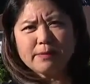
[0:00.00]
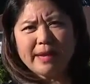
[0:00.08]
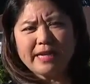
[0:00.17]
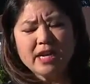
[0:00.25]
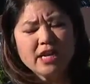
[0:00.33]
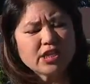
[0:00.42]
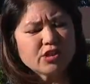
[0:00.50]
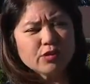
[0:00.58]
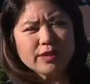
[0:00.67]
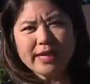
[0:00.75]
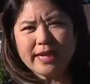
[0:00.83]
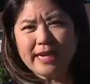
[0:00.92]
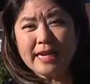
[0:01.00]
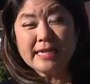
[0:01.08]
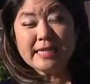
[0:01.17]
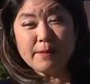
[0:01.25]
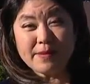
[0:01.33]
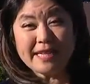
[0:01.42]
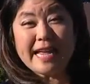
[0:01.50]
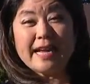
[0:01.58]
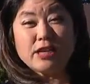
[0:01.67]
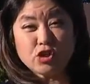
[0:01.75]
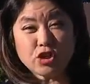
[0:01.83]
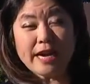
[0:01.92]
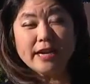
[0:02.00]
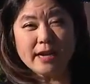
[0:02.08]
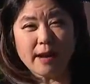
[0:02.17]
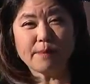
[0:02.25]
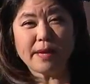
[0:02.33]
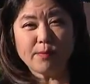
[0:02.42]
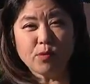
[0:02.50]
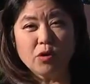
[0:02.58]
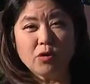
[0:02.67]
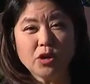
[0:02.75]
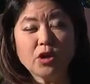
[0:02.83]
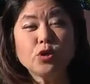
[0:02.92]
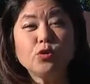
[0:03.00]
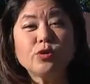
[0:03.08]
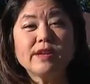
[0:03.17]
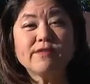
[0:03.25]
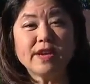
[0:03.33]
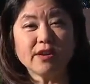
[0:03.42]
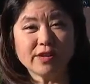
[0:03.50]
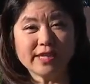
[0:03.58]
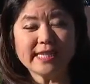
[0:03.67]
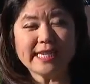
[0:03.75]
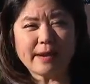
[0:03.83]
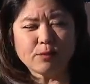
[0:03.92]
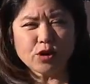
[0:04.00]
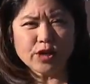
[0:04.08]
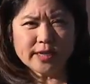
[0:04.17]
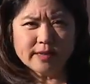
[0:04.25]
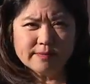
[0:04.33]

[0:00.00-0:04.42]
but certainly something that has shaken up people who live here in this neighborhood.